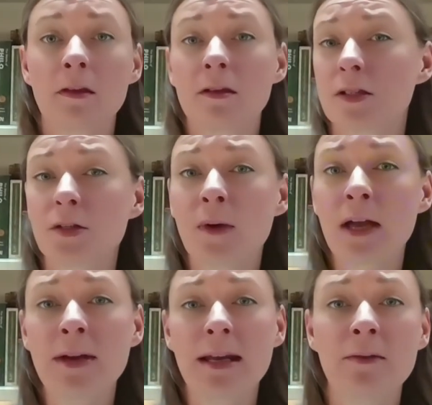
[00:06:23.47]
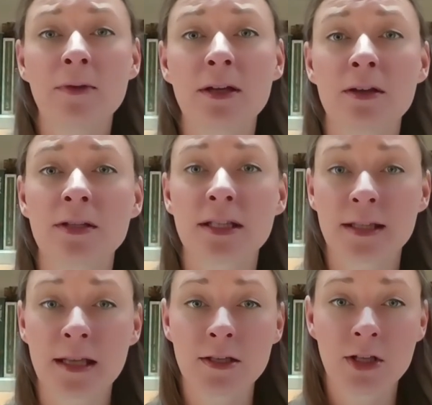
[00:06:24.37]
So why would anyone go to
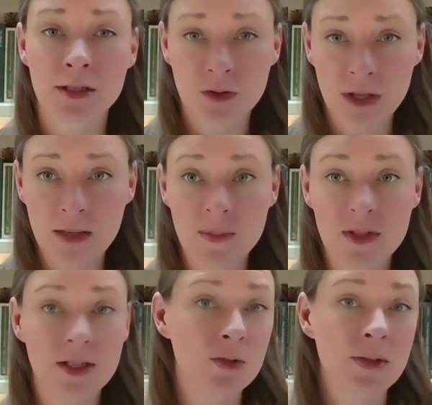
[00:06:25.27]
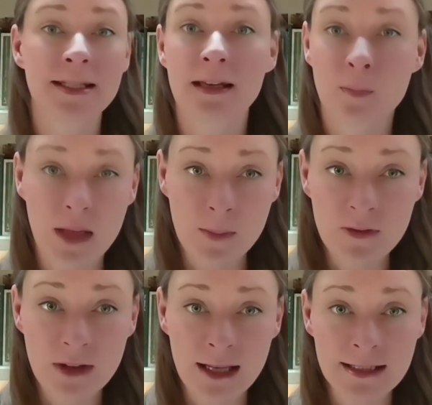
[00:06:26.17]
such extremes to twist a beam of
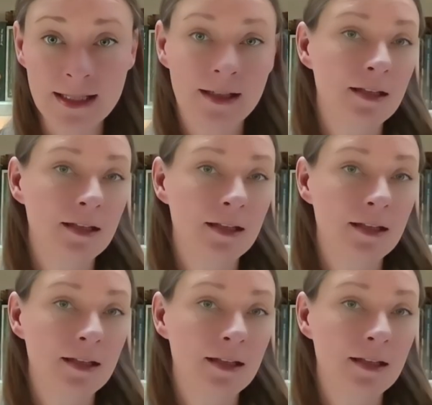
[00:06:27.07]
light,